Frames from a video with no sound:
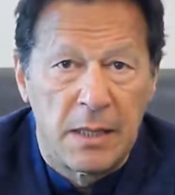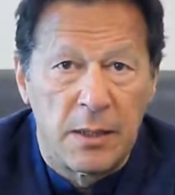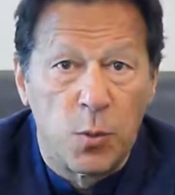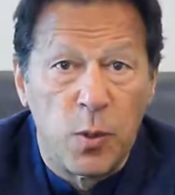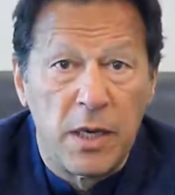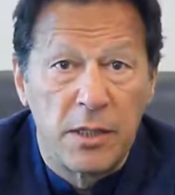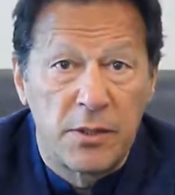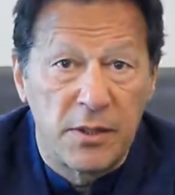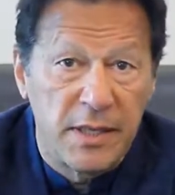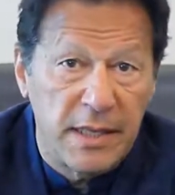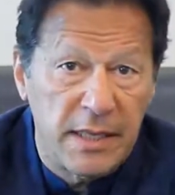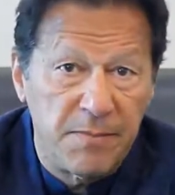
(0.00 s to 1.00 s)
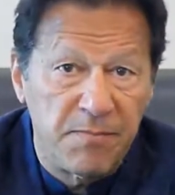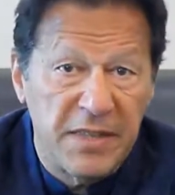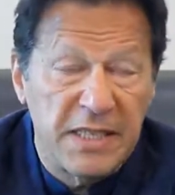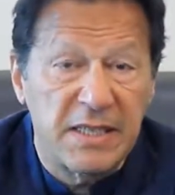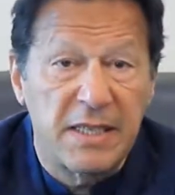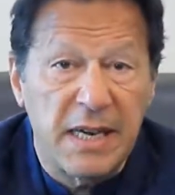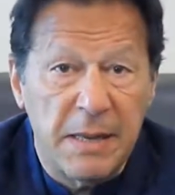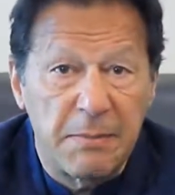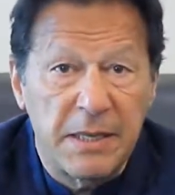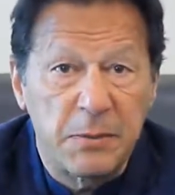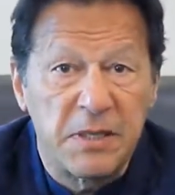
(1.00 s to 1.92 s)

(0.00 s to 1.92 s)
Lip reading: The world today is grappling